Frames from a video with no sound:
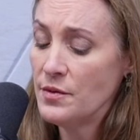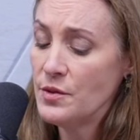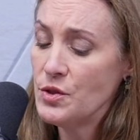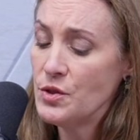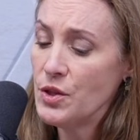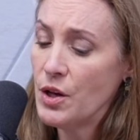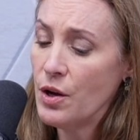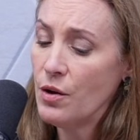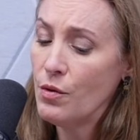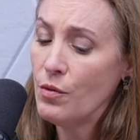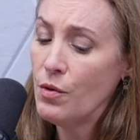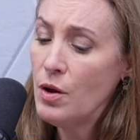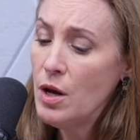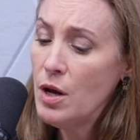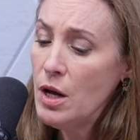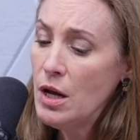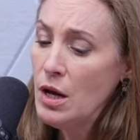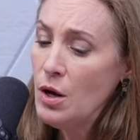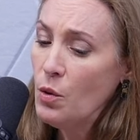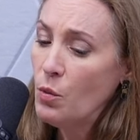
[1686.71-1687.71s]
And so,
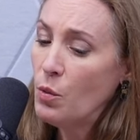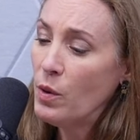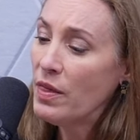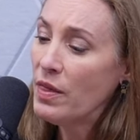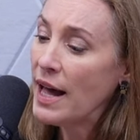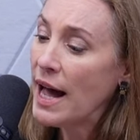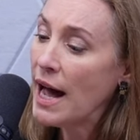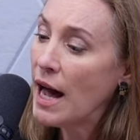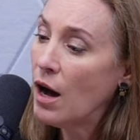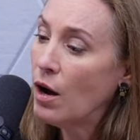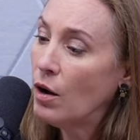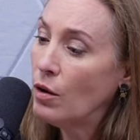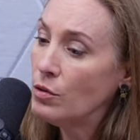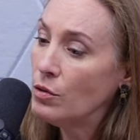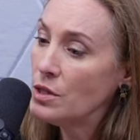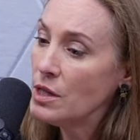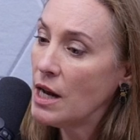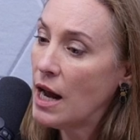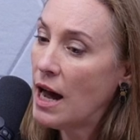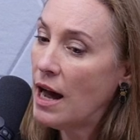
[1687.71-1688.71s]

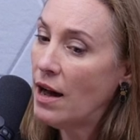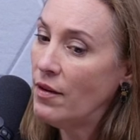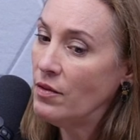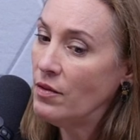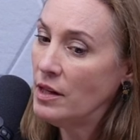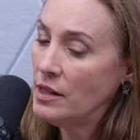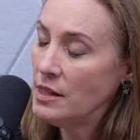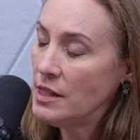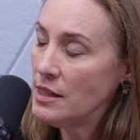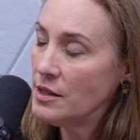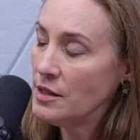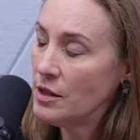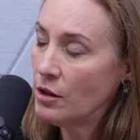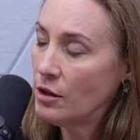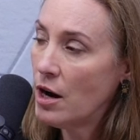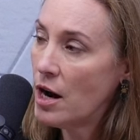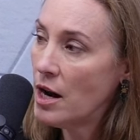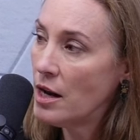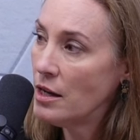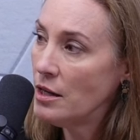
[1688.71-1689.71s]
without having decent
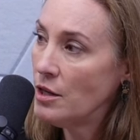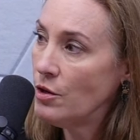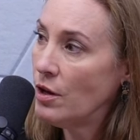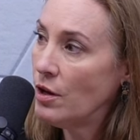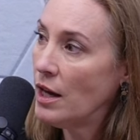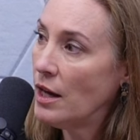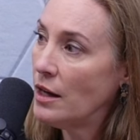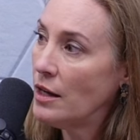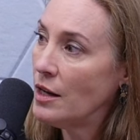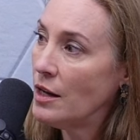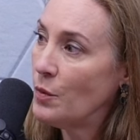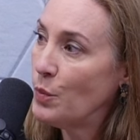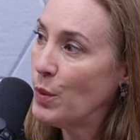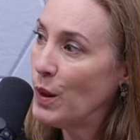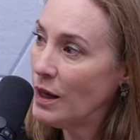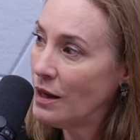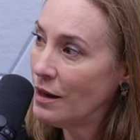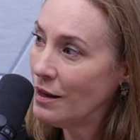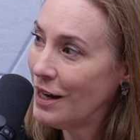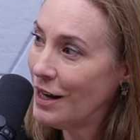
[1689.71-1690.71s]
credit, you can't get a
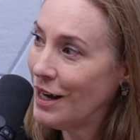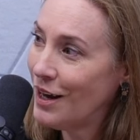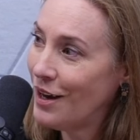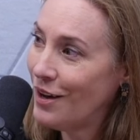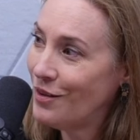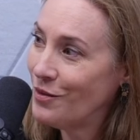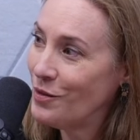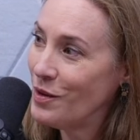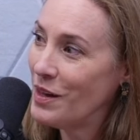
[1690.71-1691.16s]
bank account.